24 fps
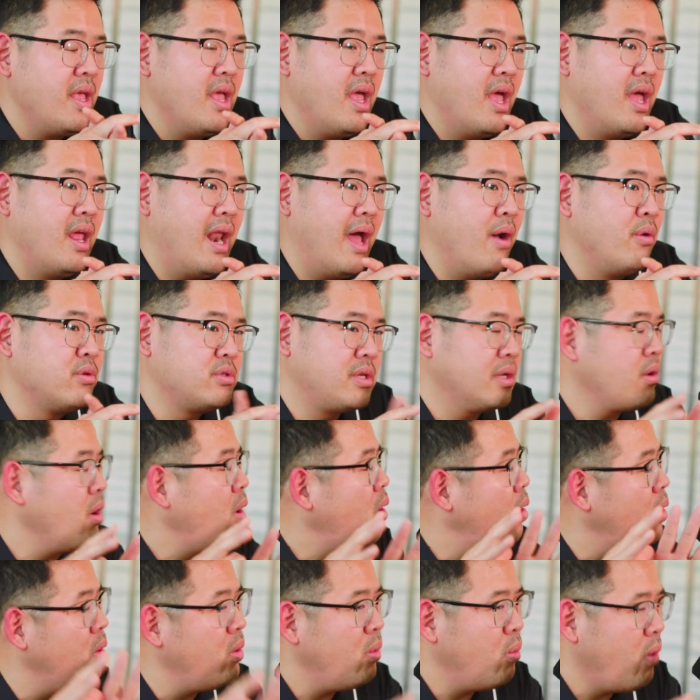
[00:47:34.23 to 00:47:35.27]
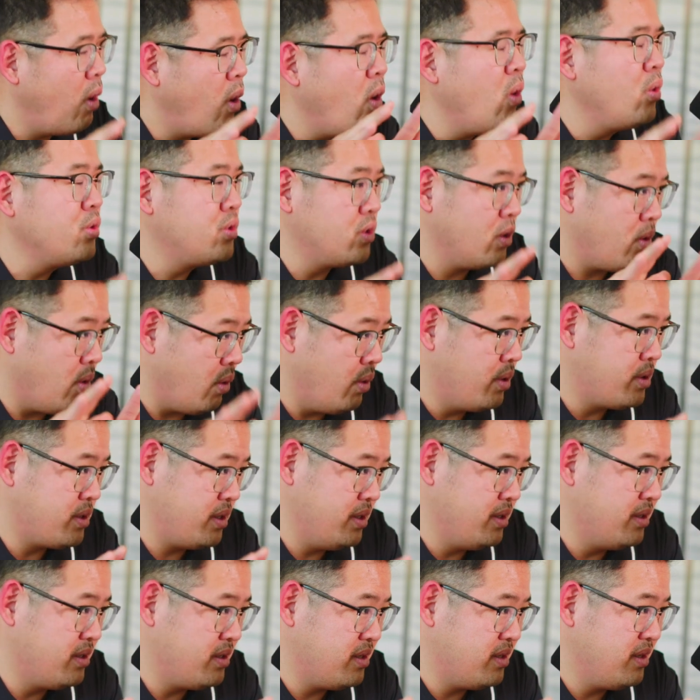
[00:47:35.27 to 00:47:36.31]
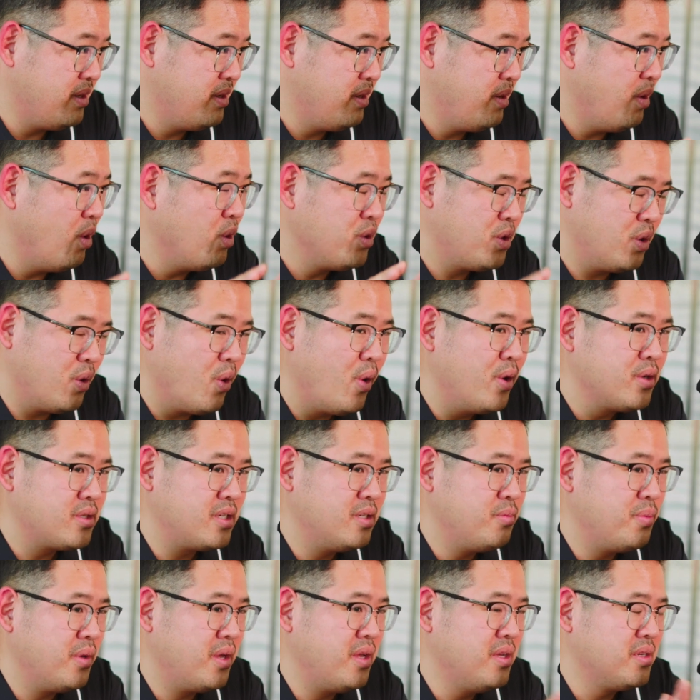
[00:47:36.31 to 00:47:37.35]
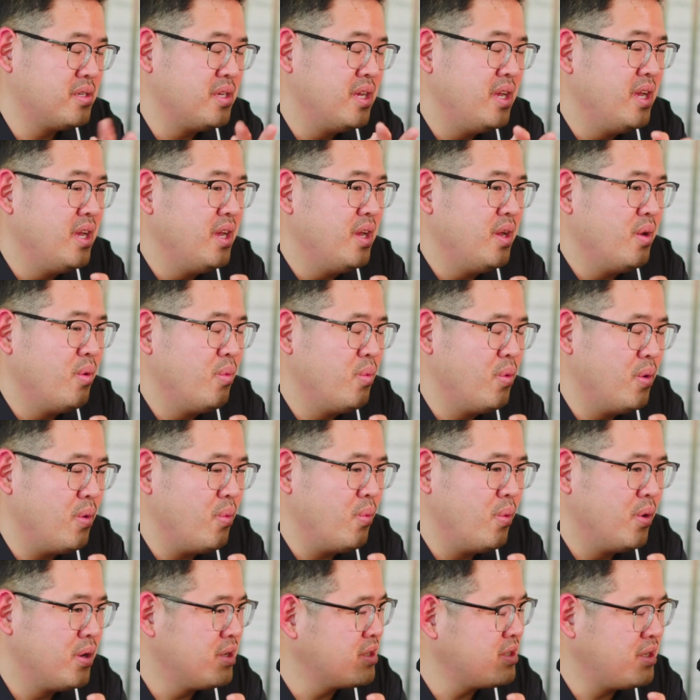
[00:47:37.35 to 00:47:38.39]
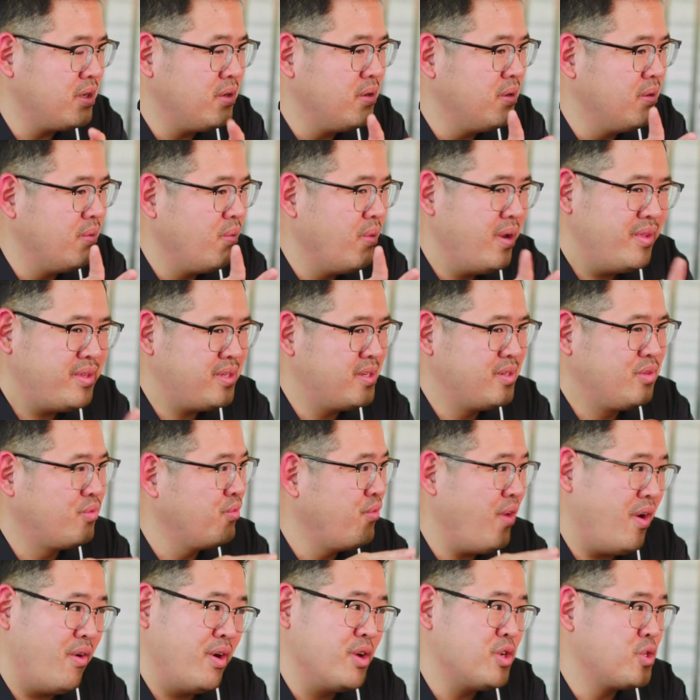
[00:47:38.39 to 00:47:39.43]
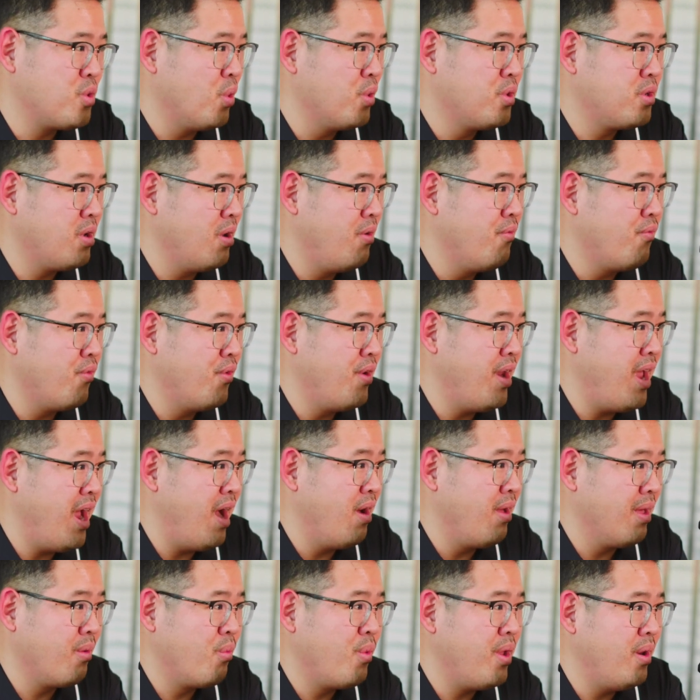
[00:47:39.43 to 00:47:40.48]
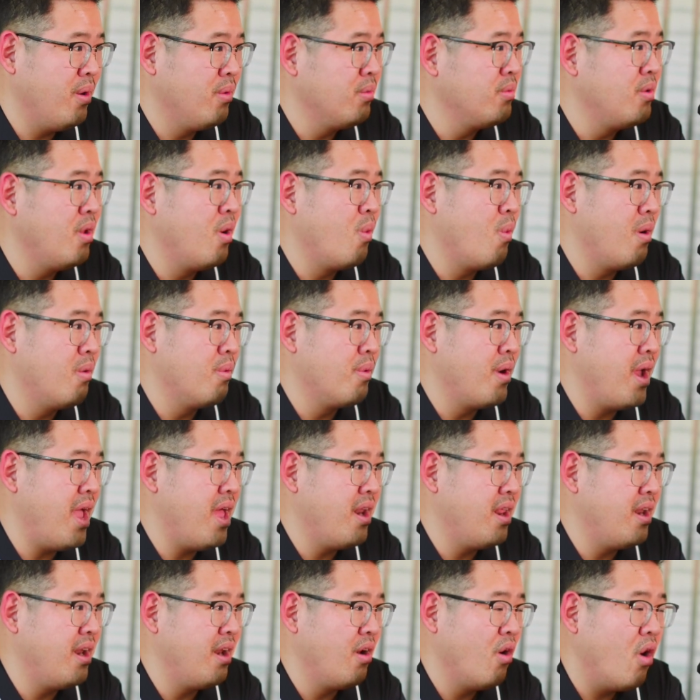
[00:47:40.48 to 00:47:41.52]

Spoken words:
and I was like, hold your horses, because we're still, this is very short term for now. Like we don't know where we're headed at